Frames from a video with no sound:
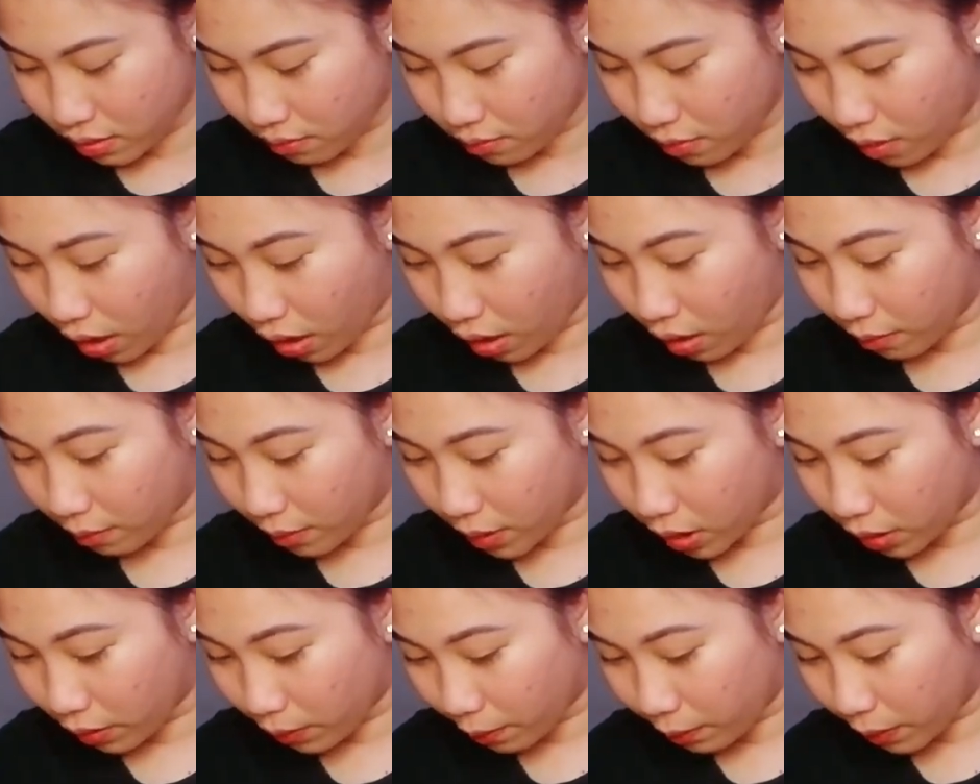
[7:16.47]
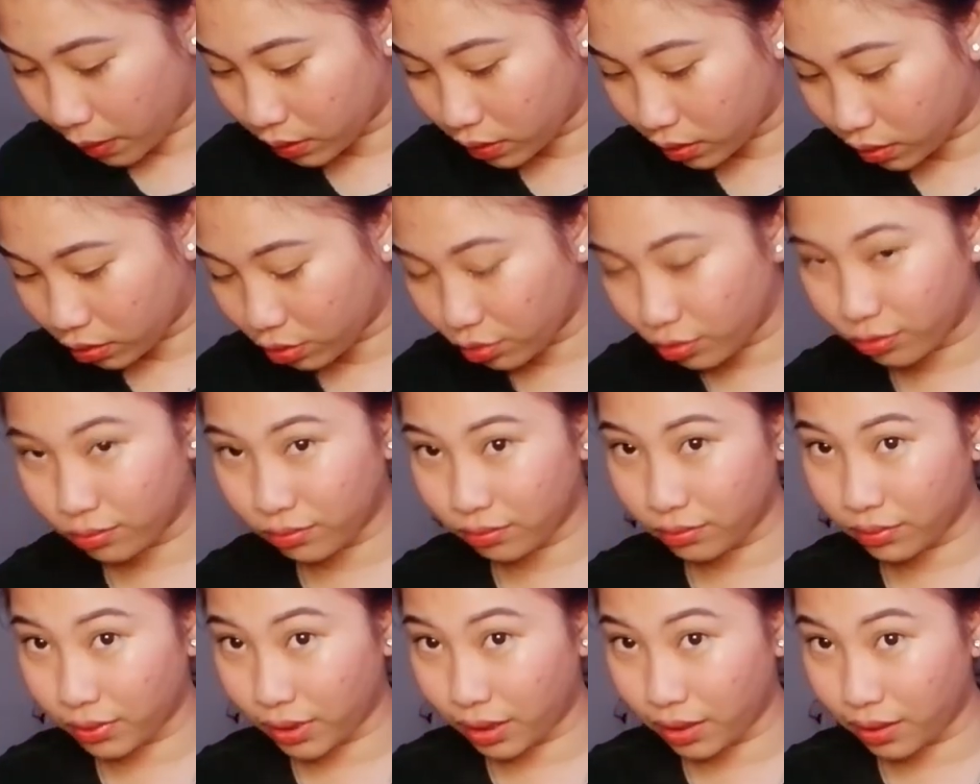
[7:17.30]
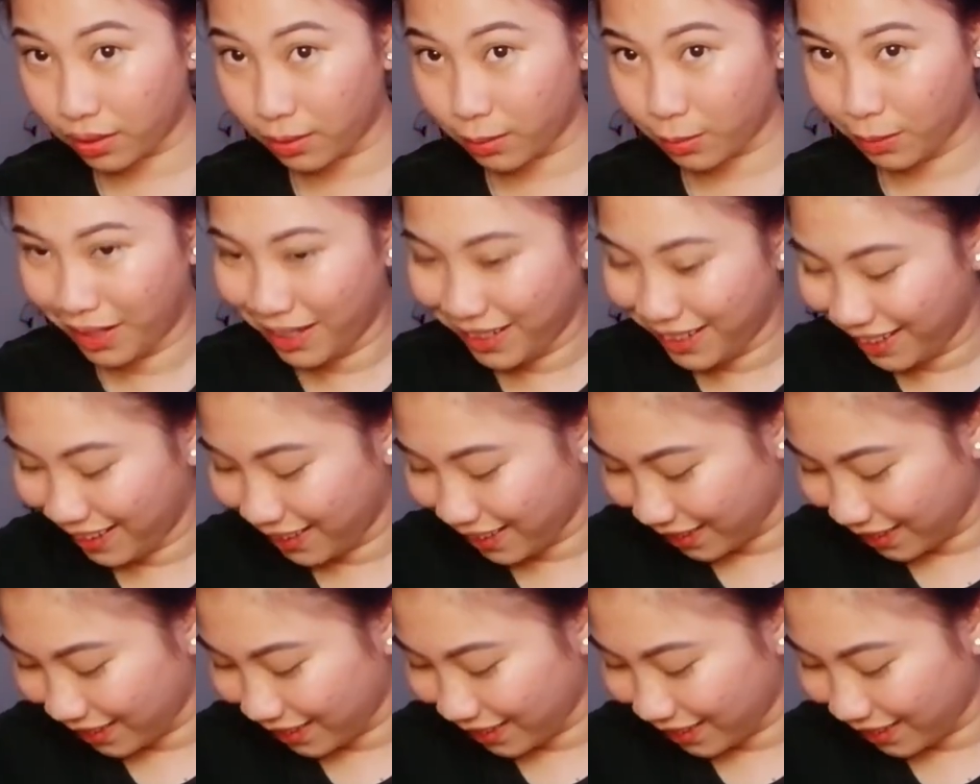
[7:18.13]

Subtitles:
Baka meron pa dito naiiwan.